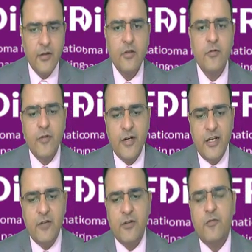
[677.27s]
Now, when we are
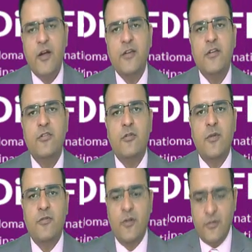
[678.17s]
dealing with financial
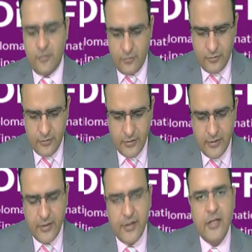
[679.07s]
instruments, we also
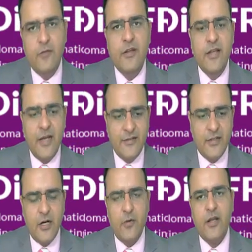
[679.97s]
deal with hedge
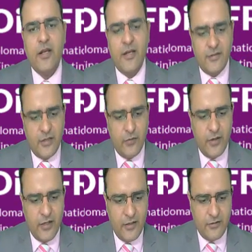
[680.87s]
accounting. Hedge
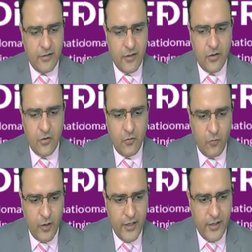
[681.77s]
accounting is
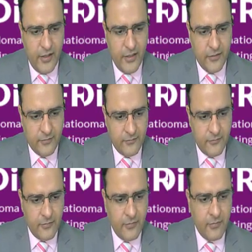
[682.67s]
voluntary.
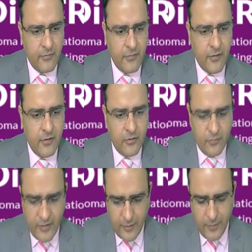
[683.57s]
So
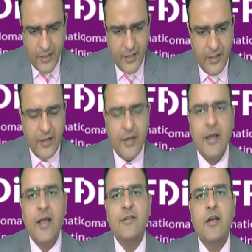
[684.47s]
we apply
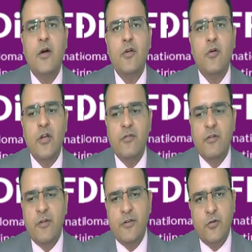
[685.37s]
hedge accounting only if we
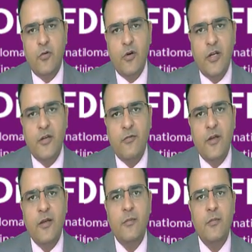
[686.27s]
wish to, only if
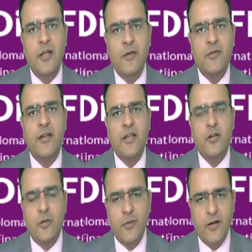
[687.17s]
we believe that the
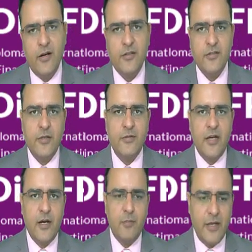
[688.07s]
economic relationships
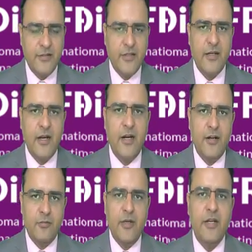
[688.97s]
are matching and it
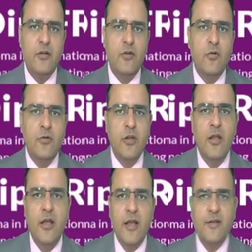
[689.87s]
is meeting those
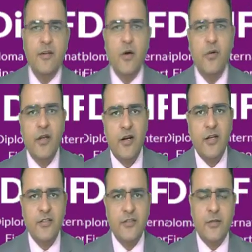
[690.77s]
hedge accounting
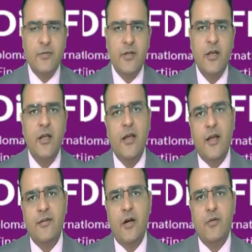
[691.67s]
relationships.
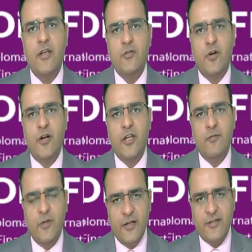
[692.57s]
Hedge accounting is voluntary.
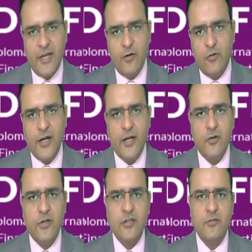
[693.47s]
If we decide to get
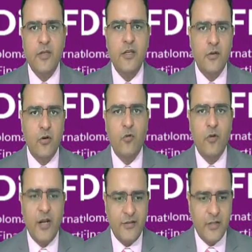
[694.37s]
into this, we go
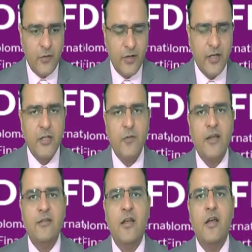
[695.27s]
for hedge accounting.
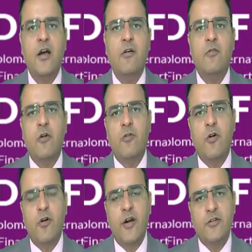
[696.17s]
Otherwise, our forward
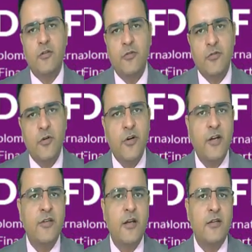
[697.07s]
contracts or future
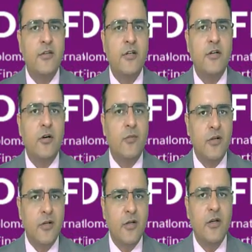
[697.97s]
contracts are considered
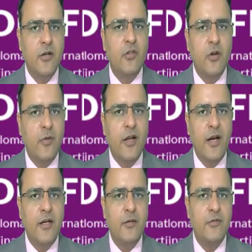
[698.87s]
normal
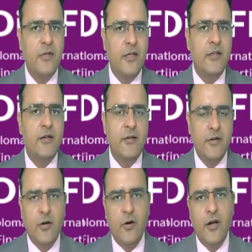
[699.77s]
items, either
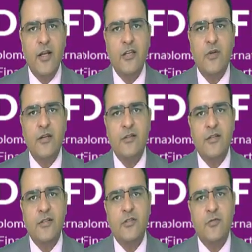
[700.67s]
recording as financial
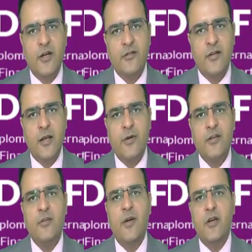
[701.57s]
assets or financial liabilities,
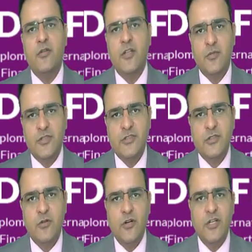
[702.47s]
depending on their
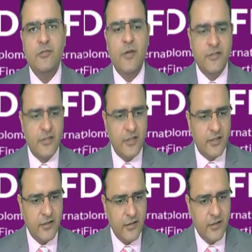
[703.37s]
position on each balance sheet date.